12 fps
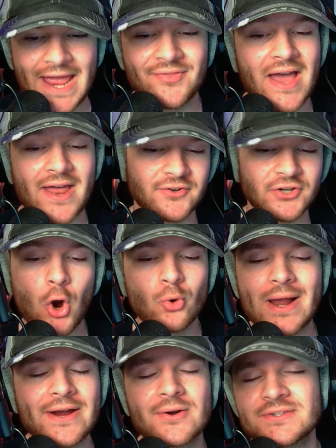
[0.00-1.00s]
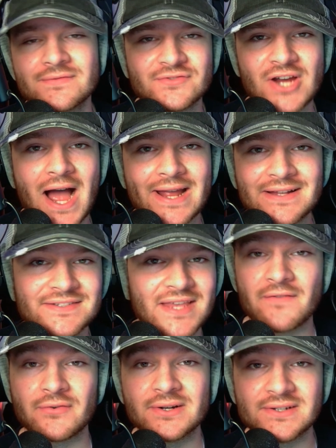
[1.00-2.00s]
and that no records of giants
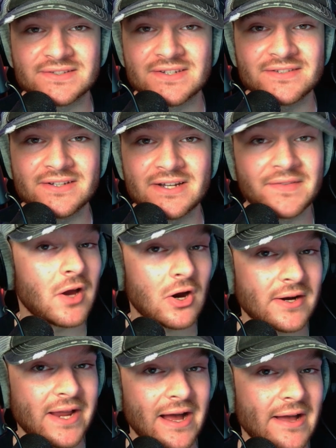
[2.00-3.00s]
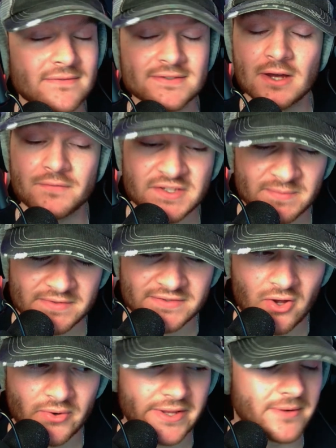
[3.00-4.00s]
ever existed in the archives of the
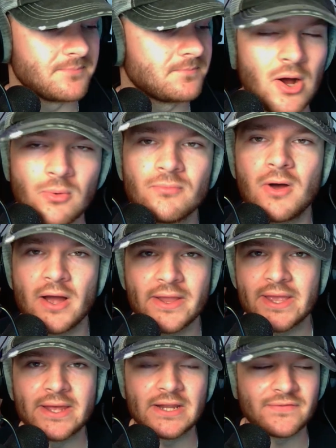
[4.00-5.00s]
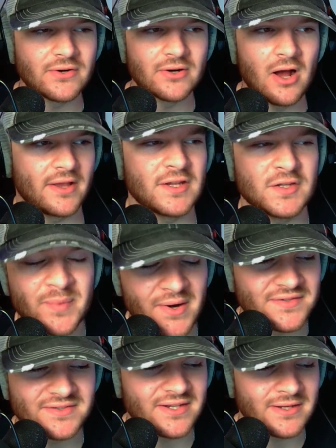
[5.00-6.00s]
Smithsonian. Now, again, if you're a
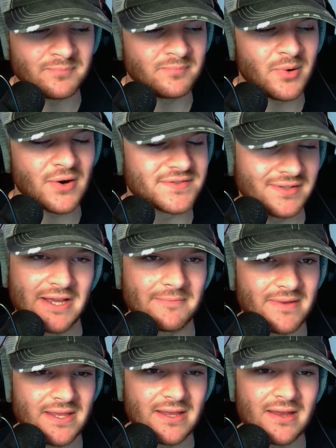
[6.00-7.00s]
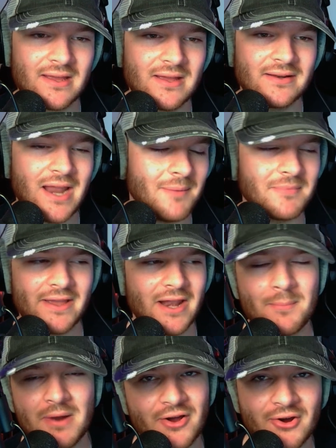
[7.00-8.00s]
conspiracy person like me, now I'm, you
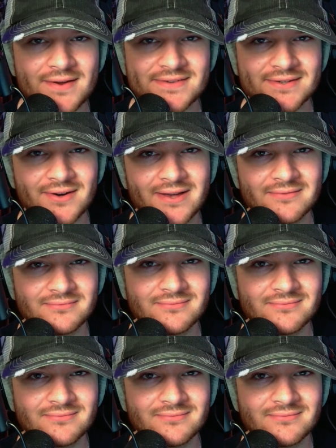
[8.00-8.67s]
know, I'm not crazy, right?